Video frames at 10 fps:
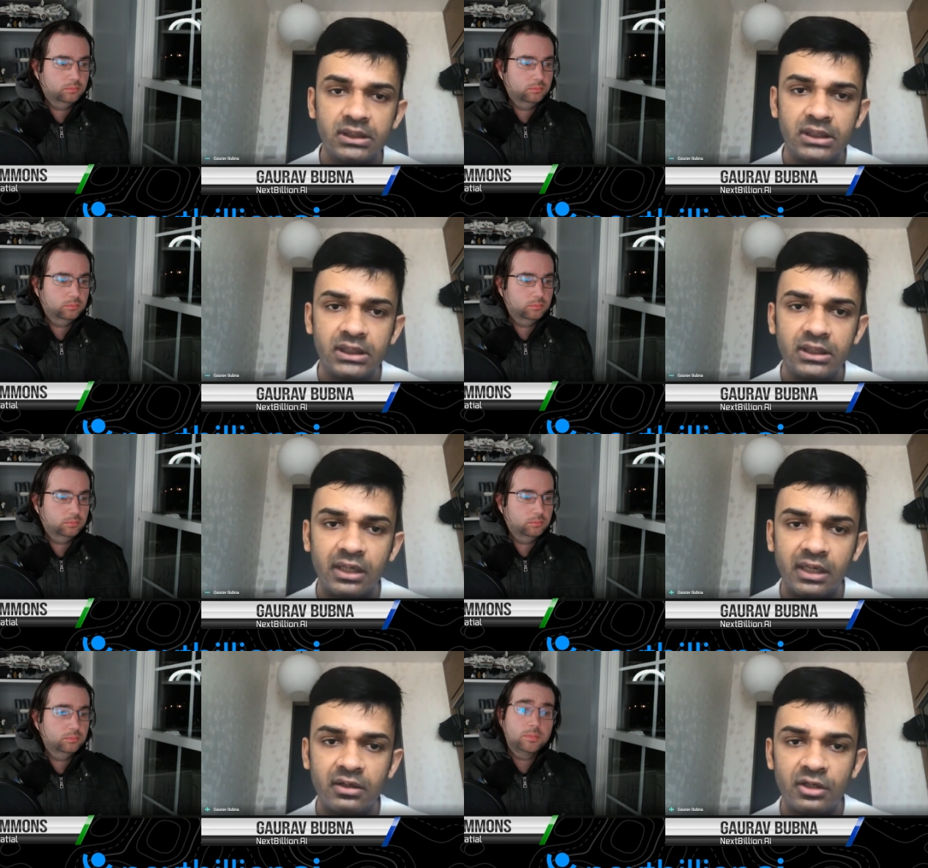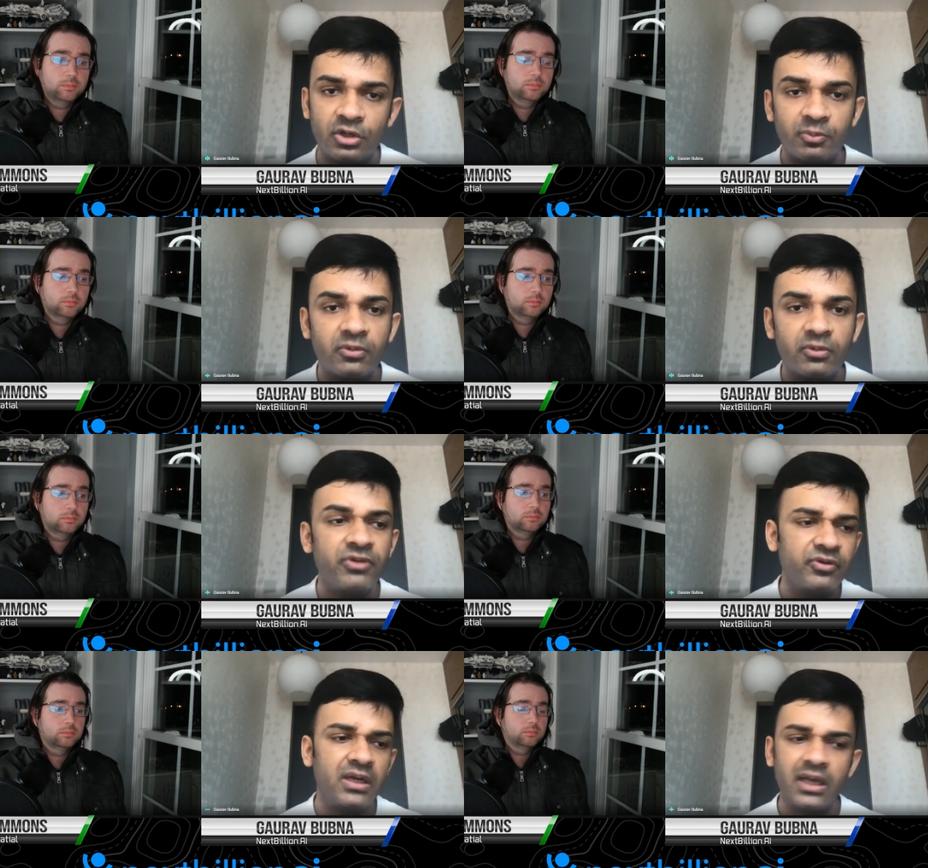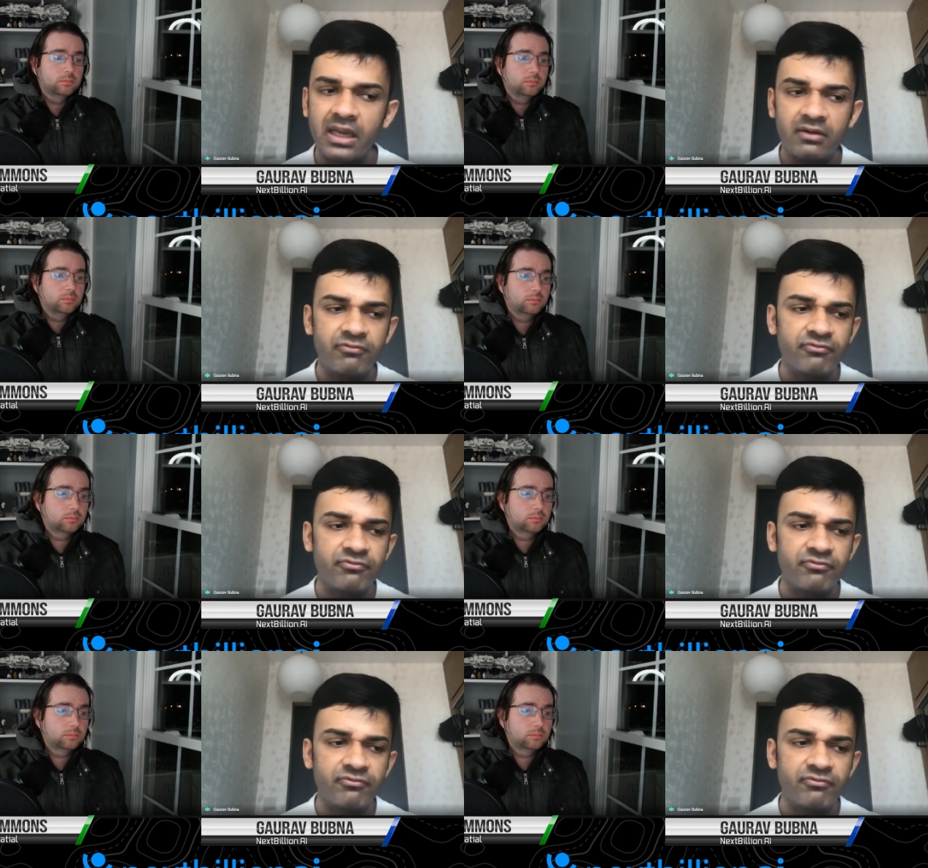Speaker 1: Uh, and you know, we feel again, if